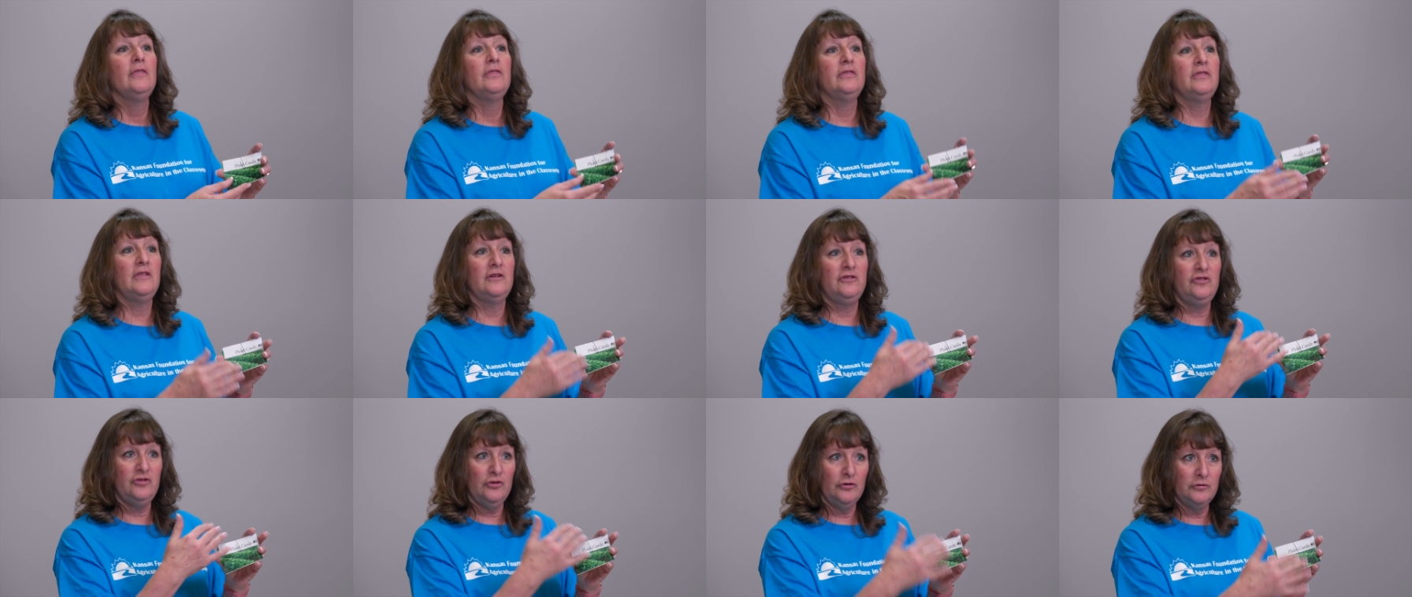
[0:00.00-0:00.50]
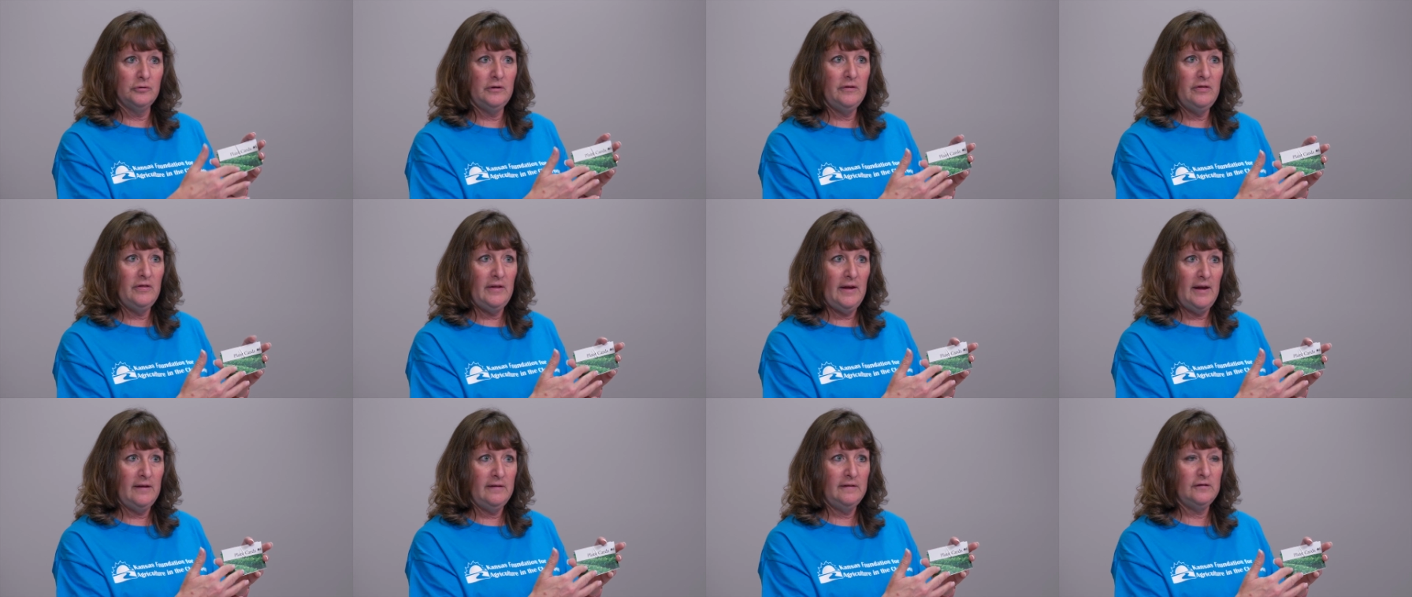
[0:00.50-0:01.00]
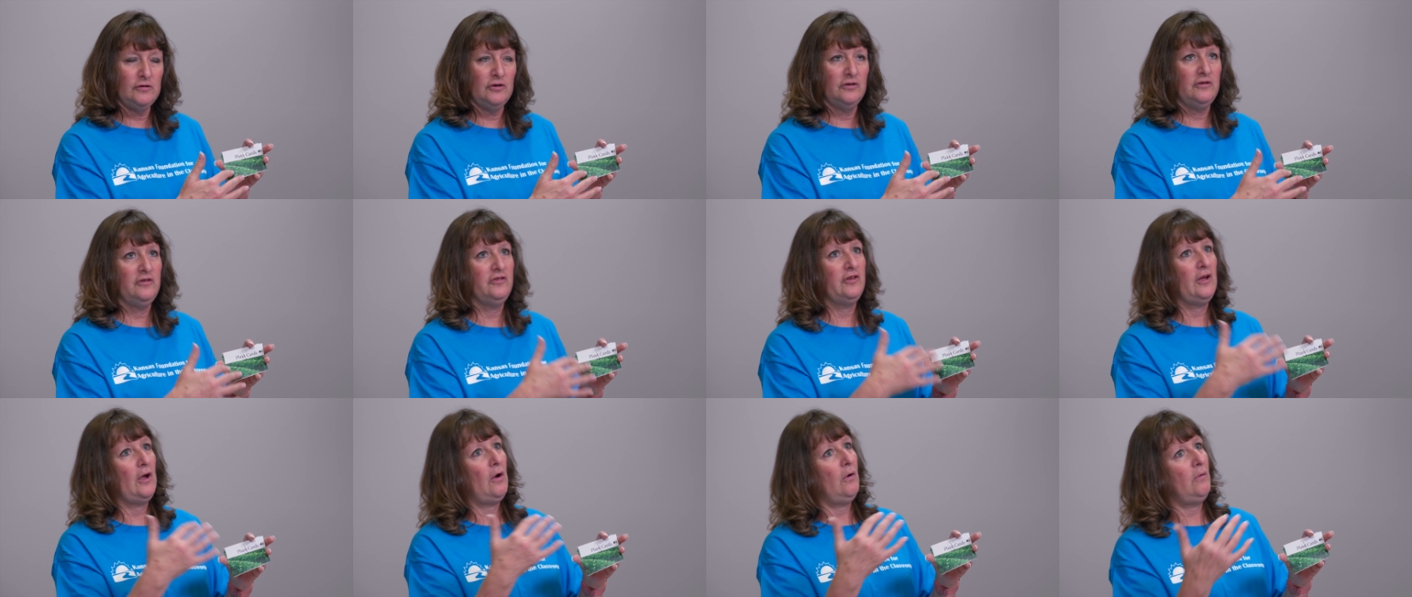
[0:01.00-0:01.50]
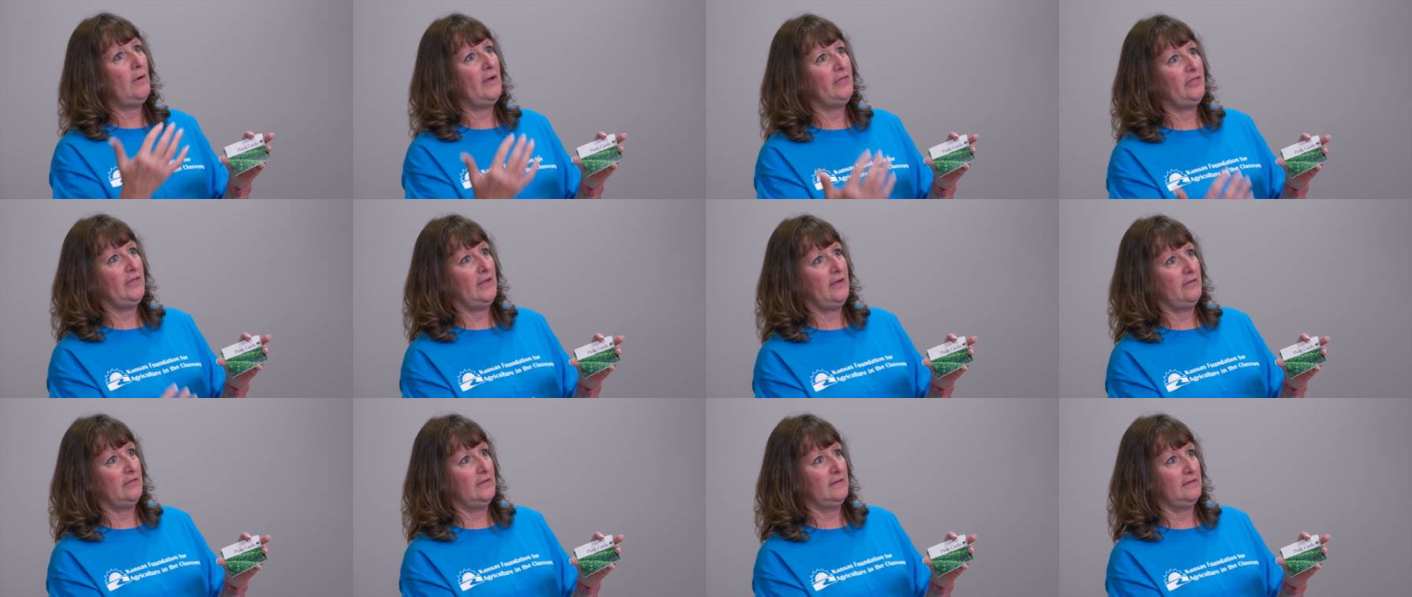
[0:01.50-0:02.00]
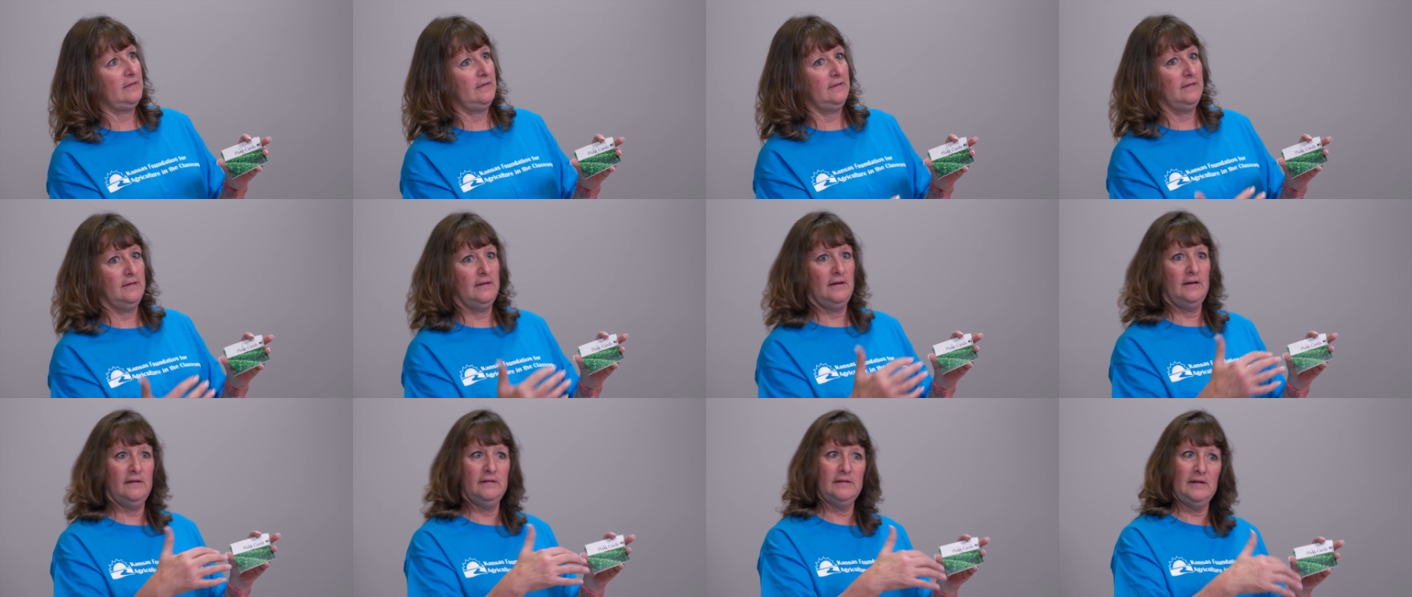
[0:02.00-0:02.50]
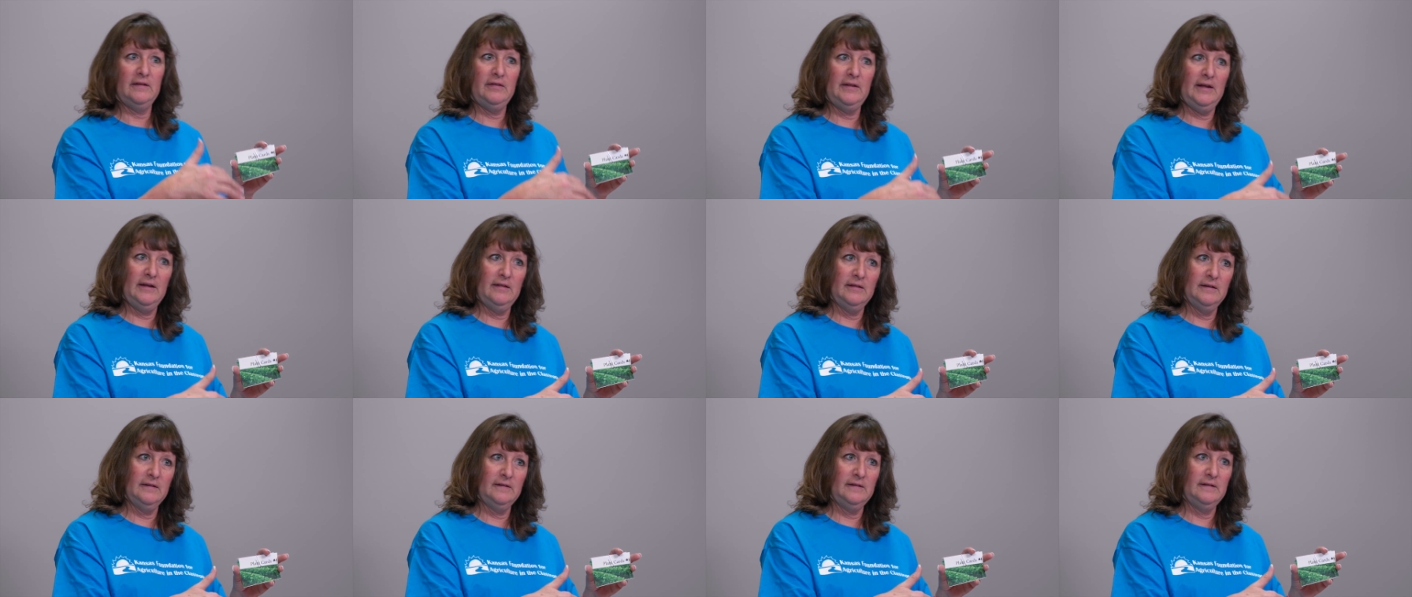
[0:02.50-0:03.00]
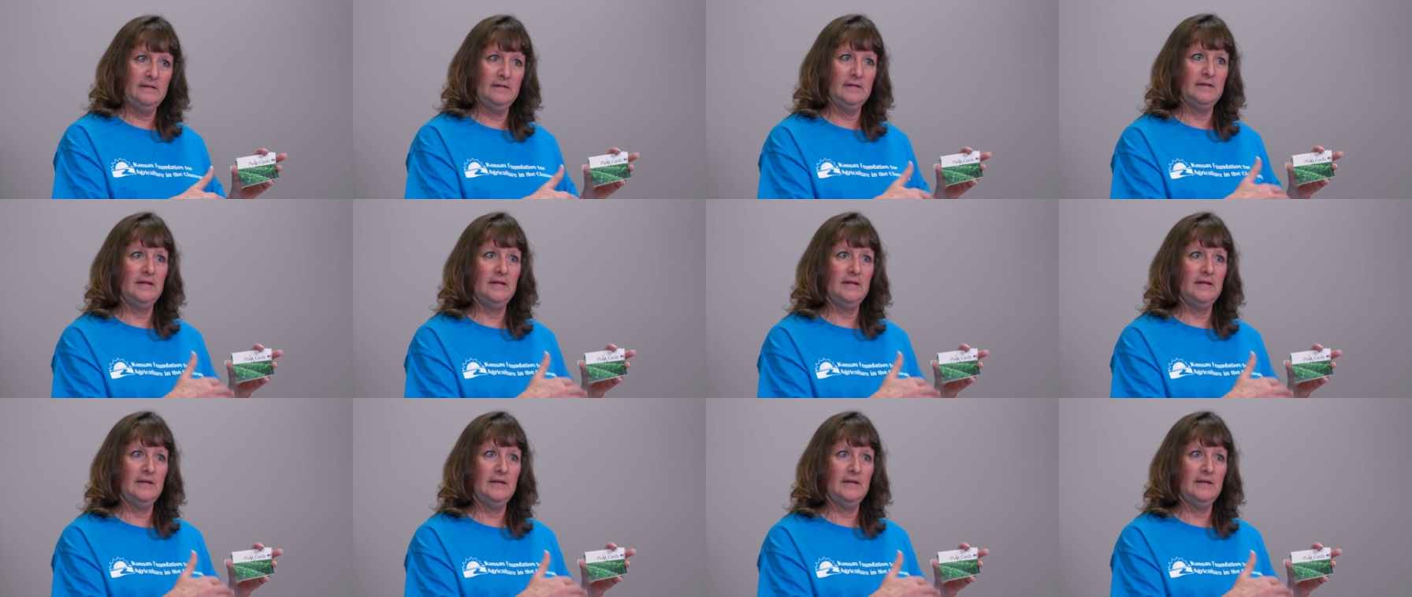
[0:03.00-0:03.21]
The children then start to say, oh, I think this is this, I think this is